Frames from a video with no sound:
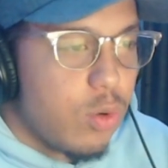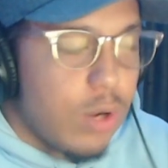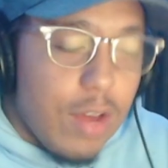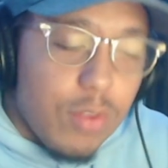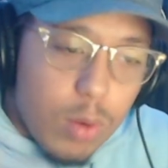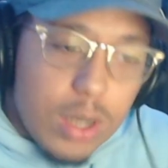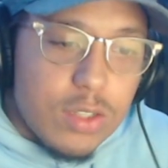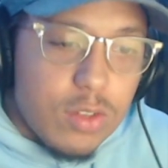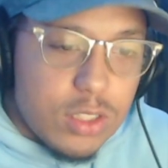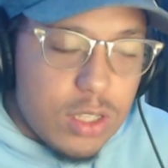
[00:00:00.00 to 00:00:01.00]
And after watching
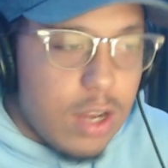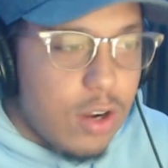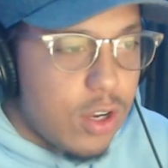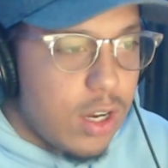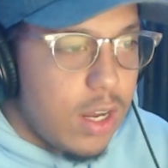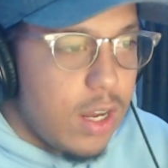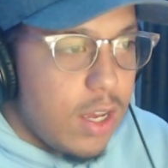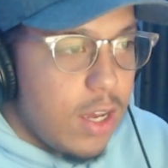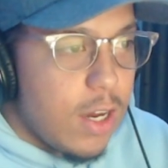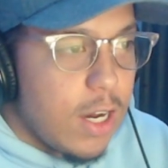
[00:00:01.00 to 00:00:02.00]
the Snyder cut,
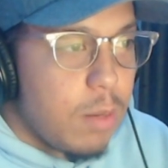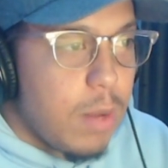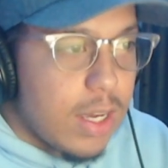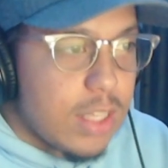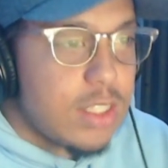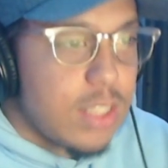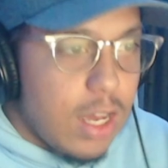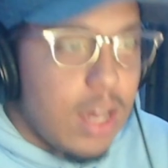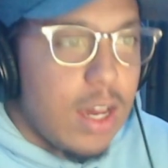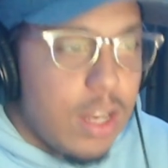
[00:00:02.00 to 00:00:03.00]

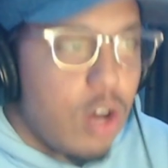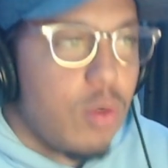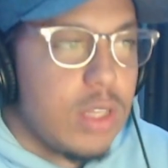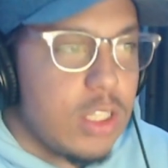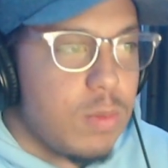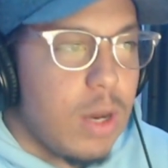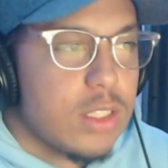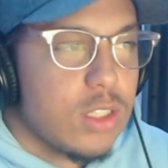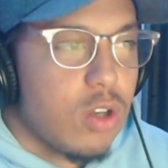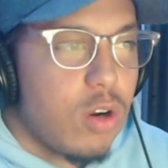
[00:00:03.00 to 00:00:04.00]
I know what these
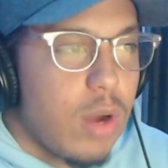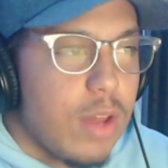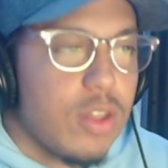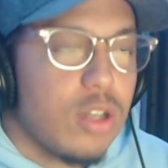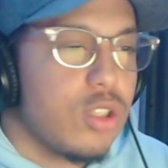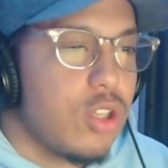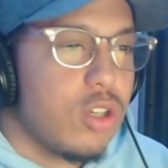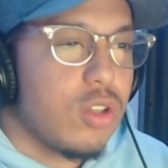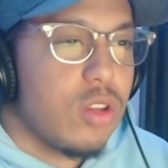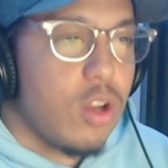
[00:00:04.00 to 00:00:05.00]
boxes are, right?
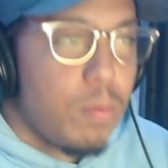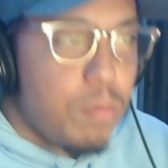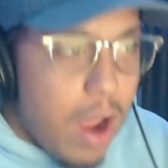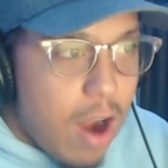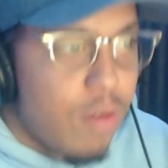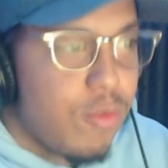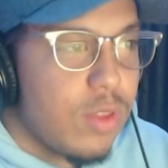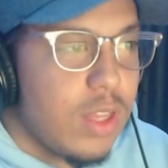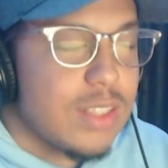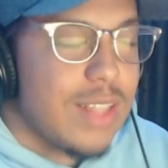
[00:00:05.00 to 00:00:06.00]
They're powerful
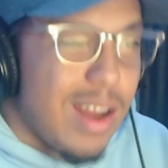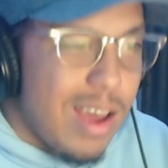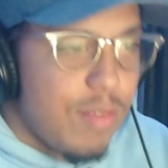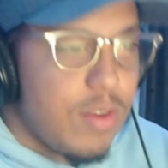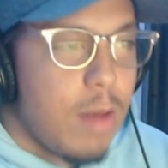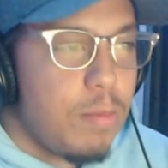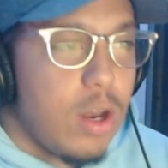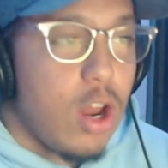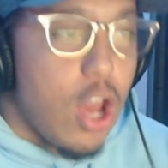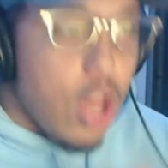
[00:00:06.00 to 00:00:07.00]
things that have not been
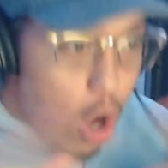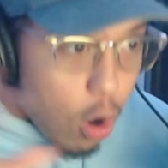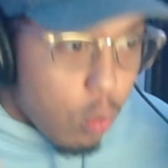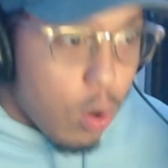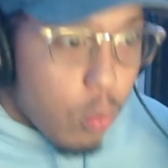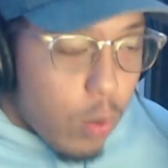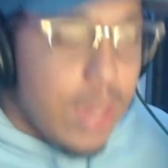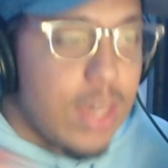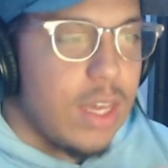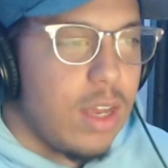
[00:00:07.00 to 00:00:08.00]

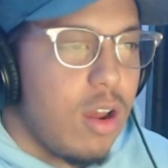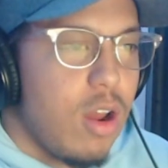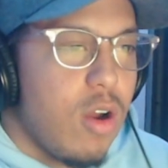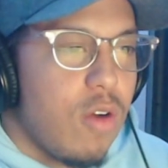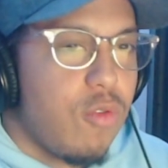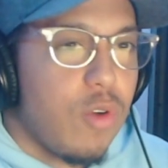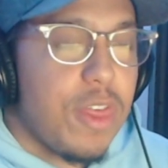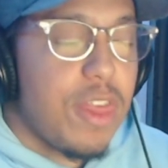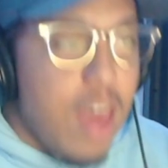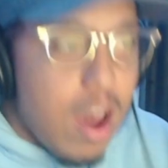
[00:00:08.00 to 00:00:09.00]
awaken for
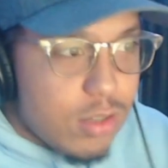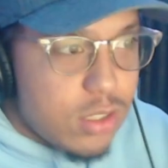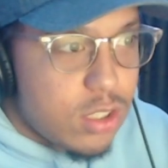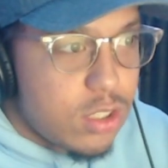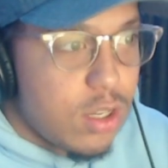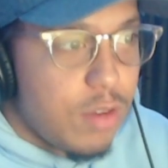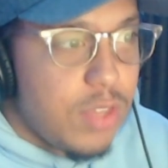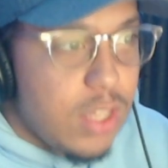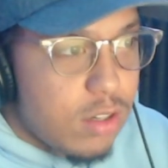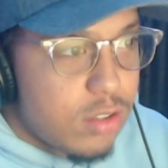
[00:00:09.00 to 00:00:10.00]
thousands of
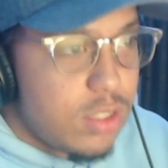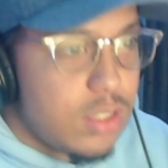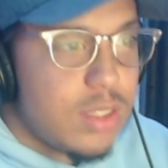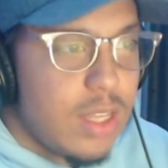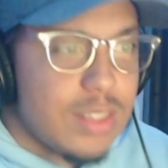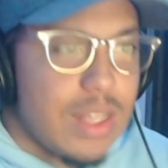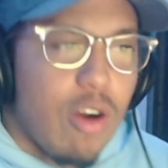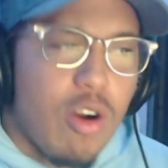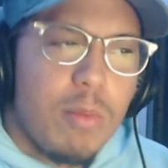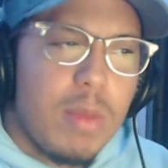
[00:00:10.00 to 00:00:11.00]
years. These things that
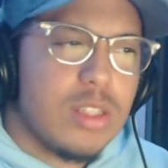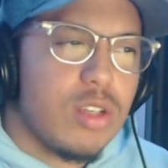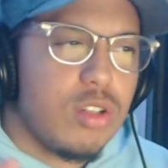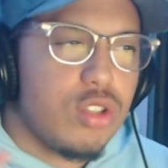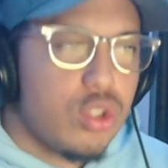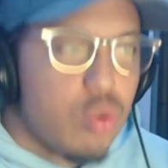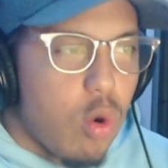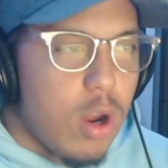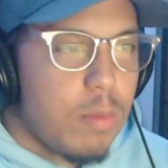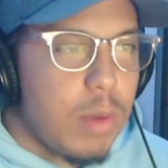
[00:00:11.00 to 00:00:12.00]
aren't meant to
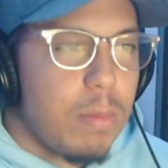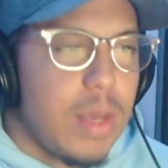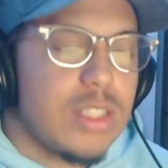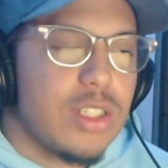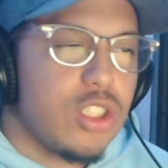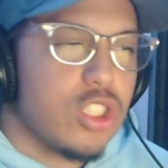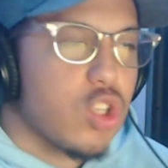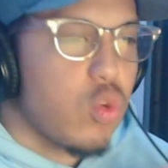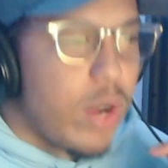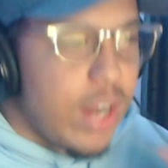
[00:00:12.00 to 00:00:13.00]
destroy, but meant to just
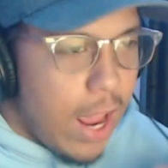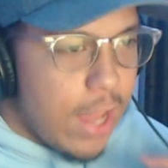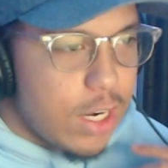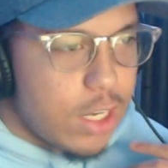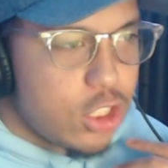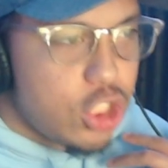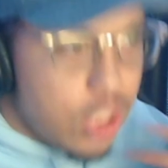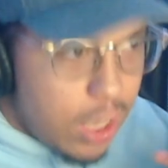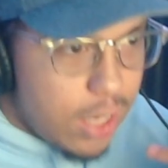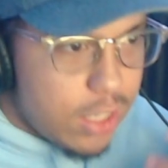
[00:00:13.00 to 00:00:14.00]
create
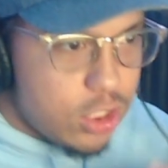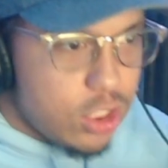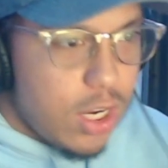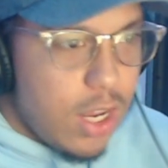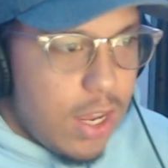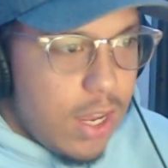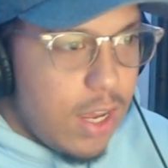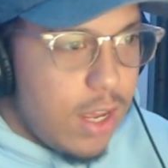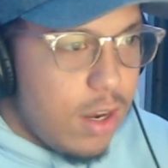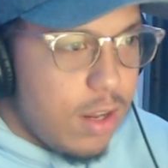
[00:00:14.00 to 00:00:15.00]
change.
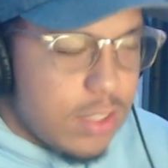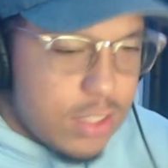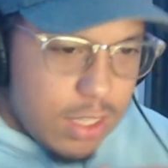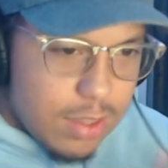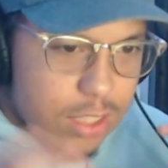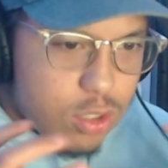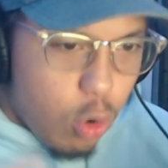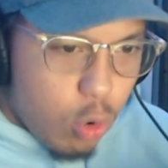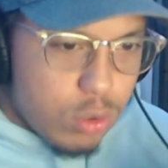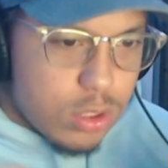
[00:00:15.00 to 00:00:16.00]
And this thing that
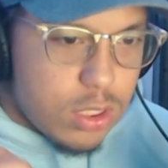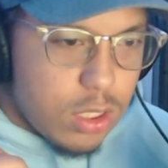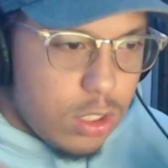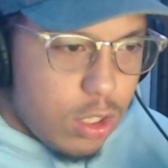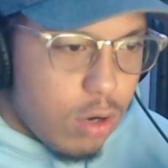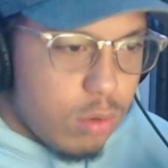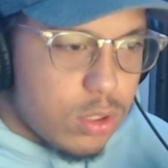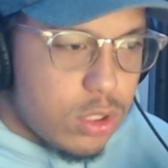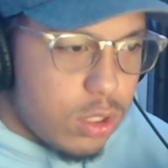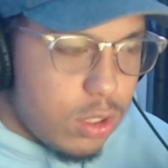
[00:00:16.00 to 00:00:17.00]
holds,
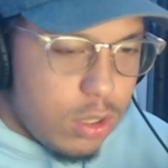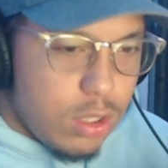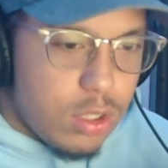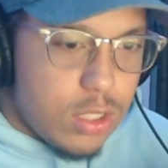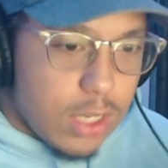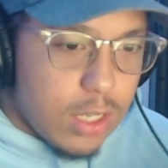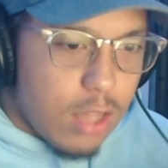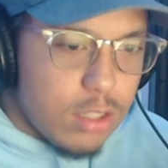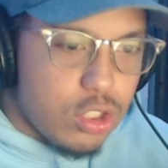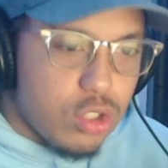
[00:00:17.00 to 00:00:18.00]

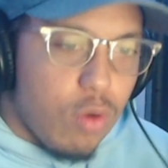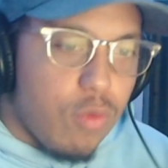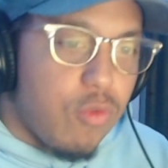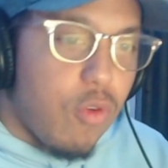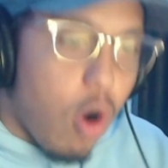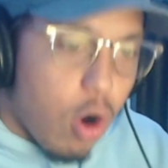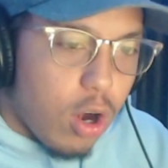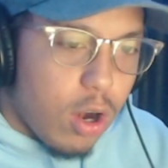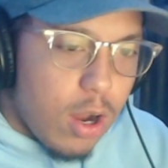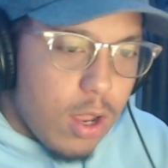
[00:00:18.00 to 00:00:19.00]
technology so
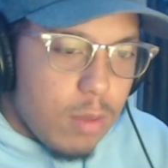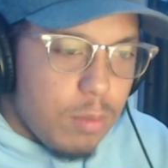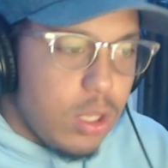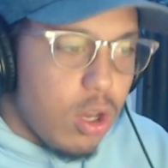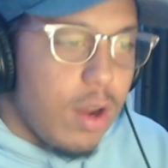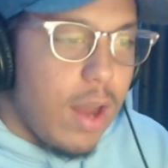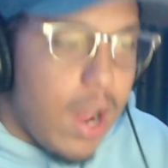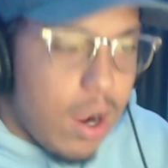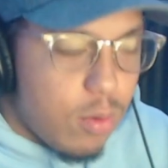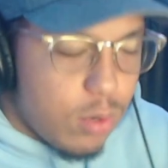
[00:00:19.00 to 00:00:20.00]
far beyond
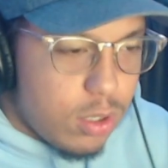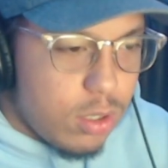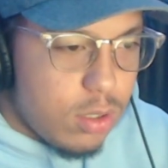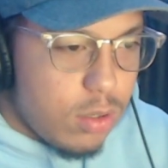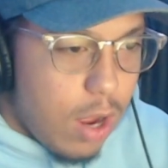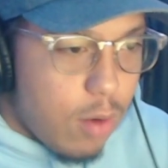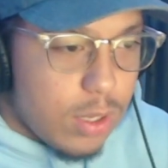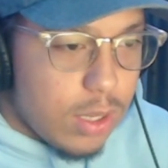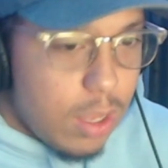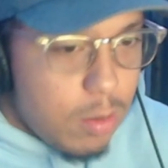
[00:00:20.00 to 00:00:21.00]
our
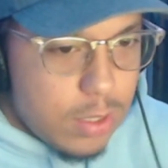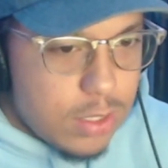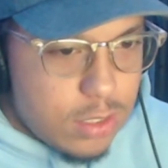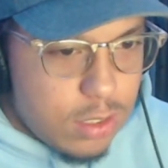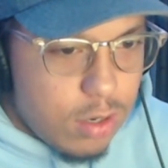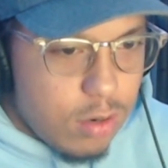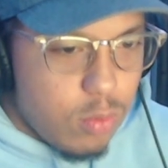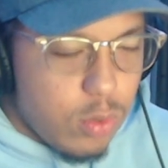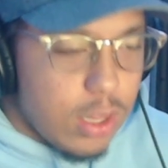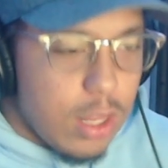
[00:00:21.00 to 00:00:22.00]
limits.
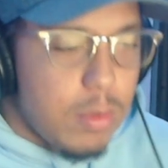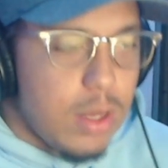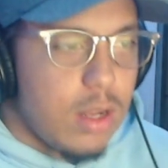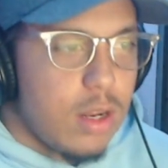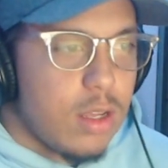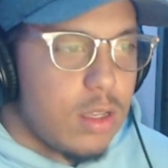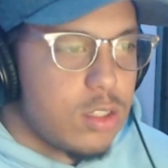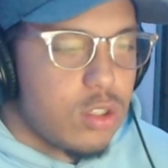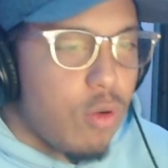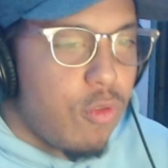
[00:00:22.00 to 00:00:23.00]
We're limited. It's
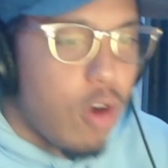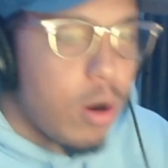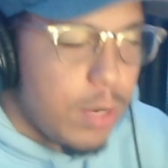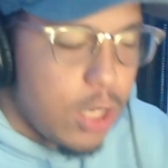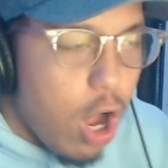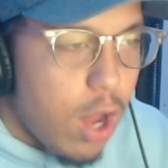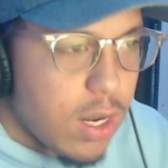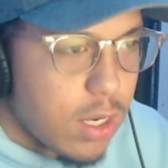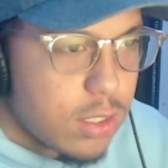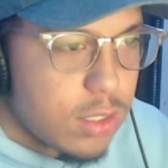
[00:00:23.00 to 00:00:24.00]
so far beyond
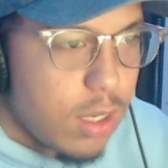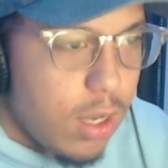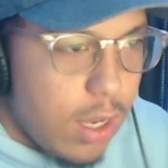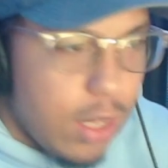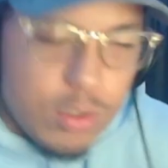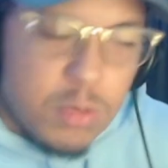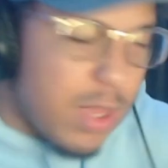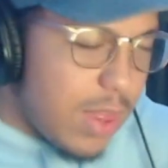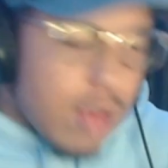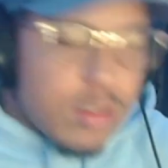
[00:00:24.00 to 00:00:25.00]
us, and it was made
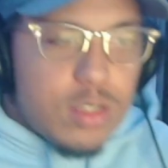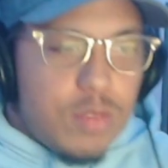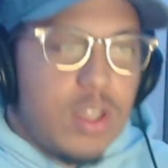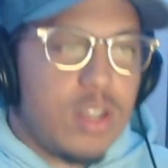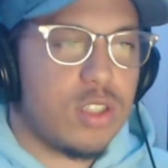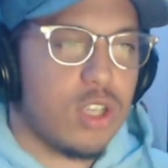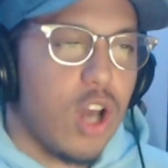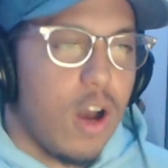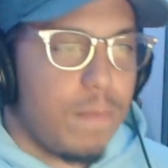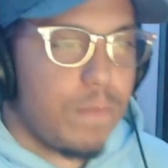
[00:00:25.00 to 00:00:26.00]
thousands of years
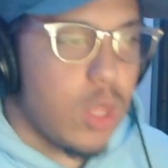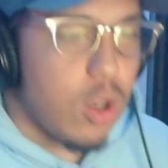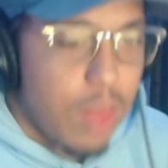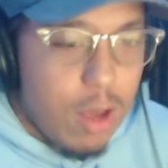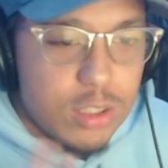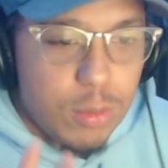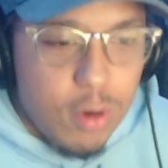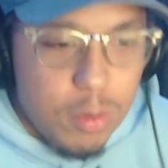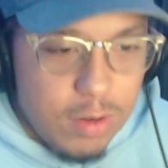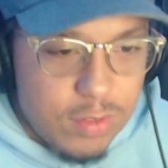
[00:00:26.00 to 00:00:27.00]
ago. That was the
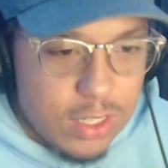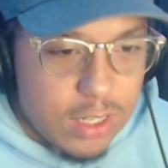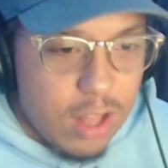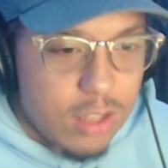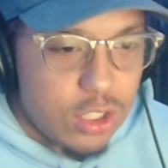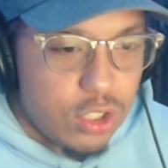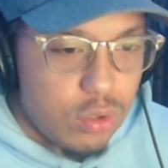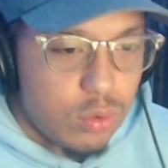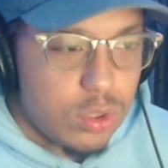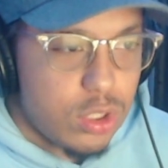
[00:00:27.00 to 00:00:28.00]
primitive technology
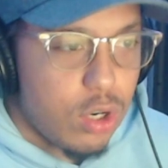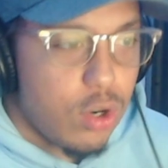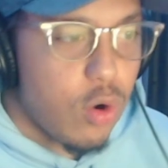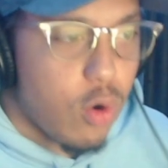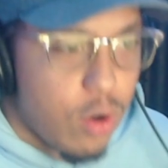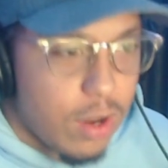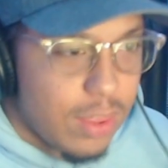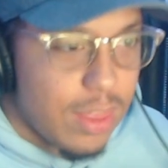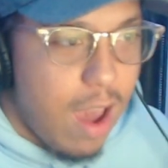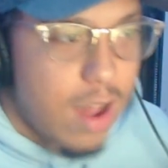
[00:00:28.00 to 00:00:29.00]
used during
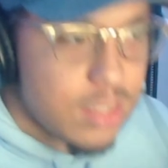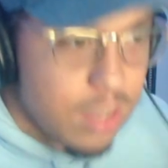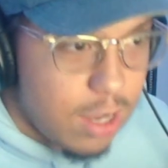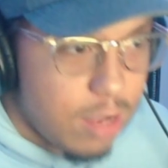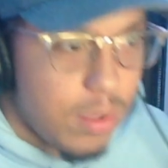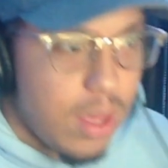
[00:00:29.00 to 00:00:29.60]
that time.